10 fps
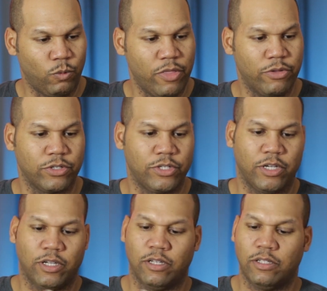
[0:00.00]
weathered
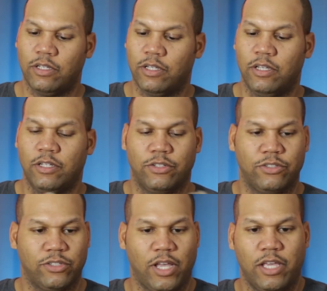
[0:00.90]

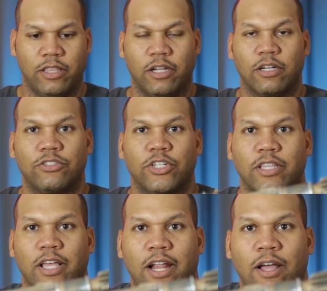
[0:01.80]
design there. Check
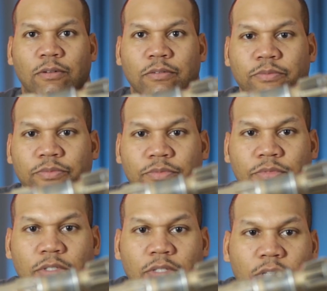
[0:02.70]
that out.
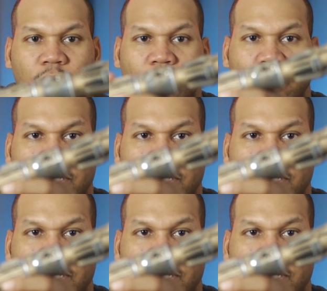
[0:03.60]
Yeah,